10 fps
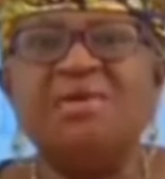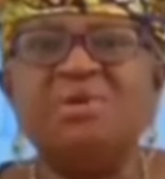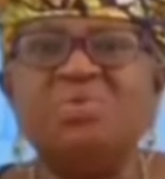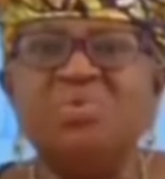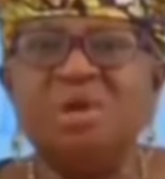
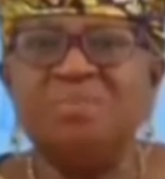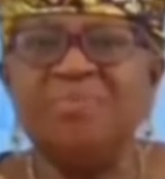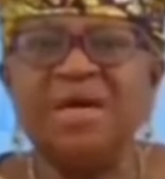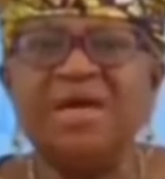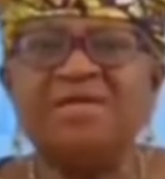Now, the
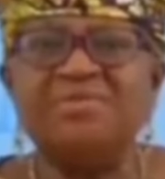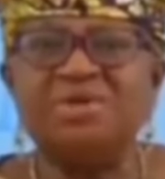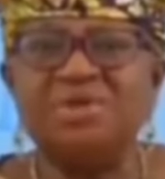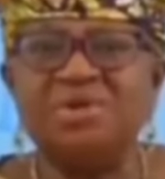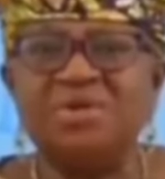World Bank has
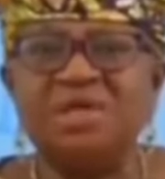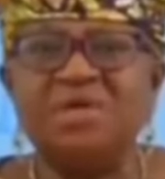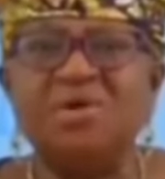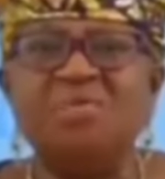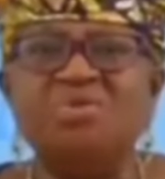
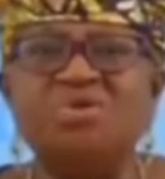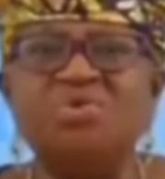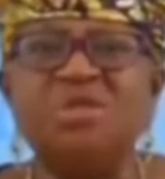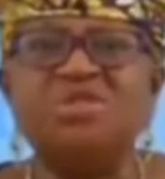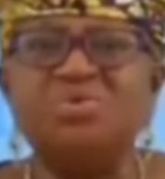recorded
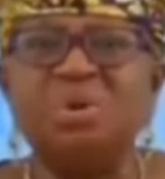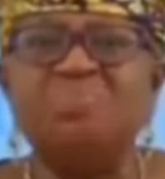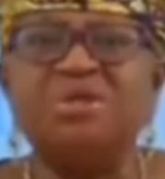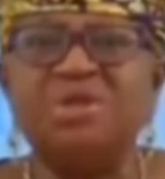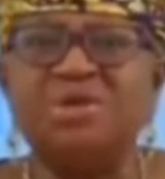almost
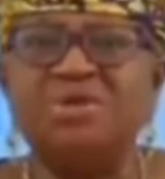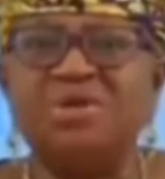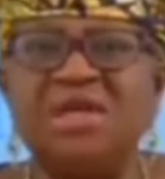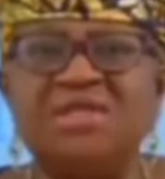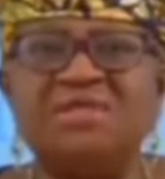$21
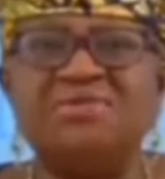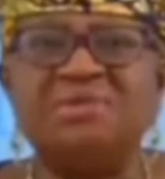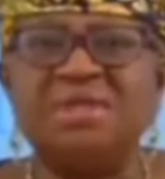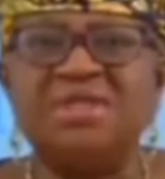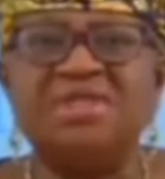billion in
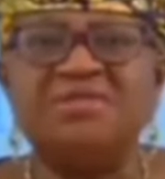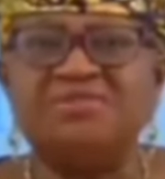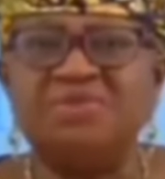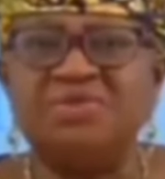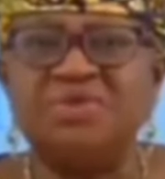
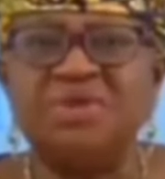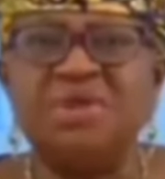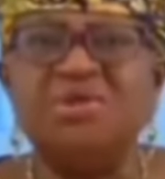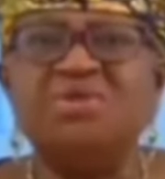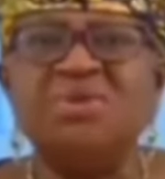remittance flows
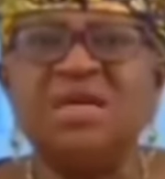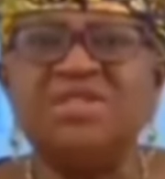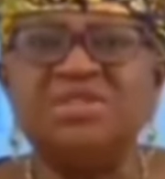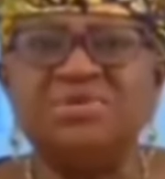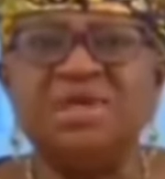to
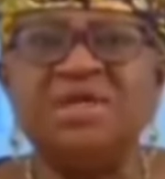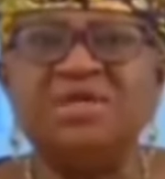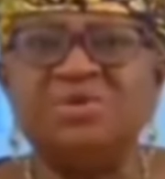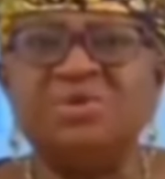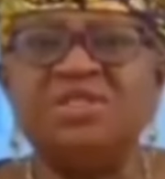Nigeria
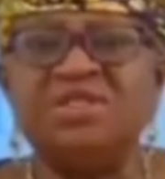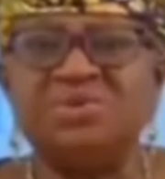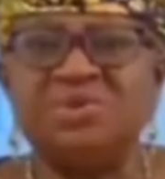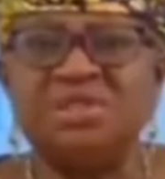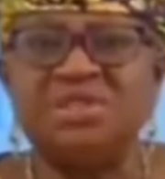in
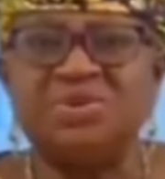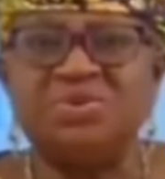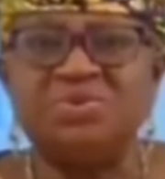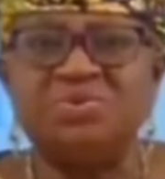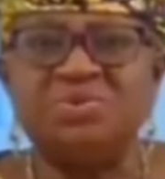
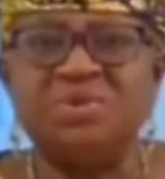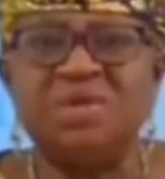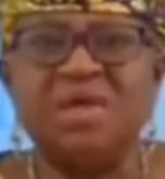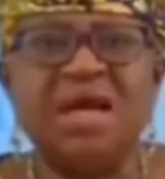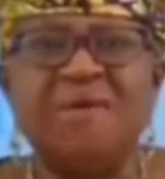2022,
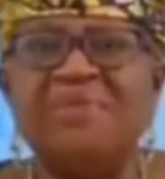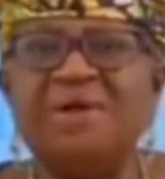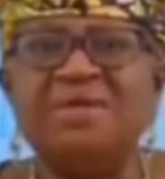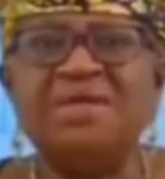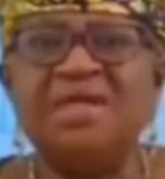
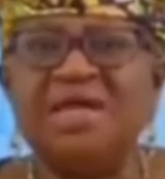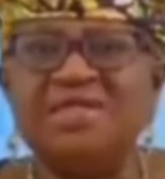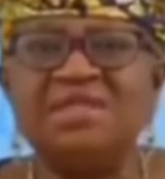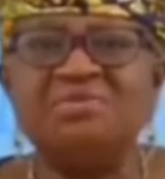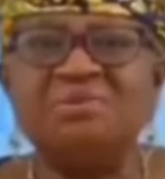about the
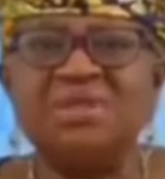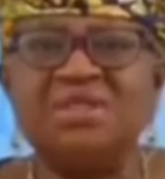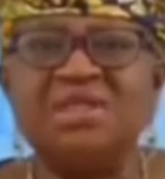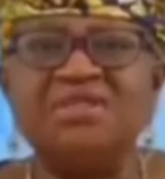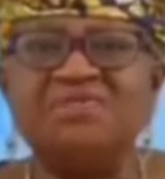largest
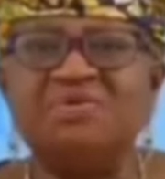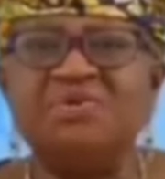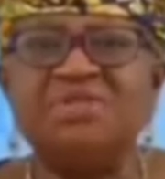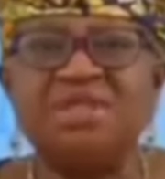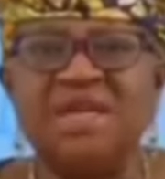remittance
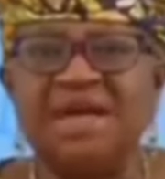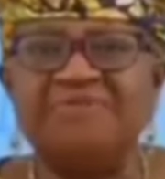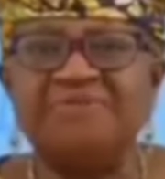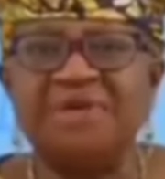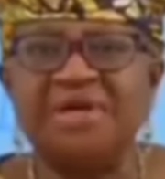flows in
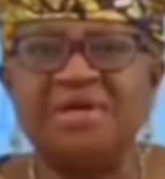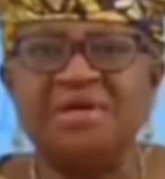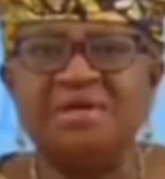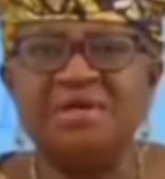Africa.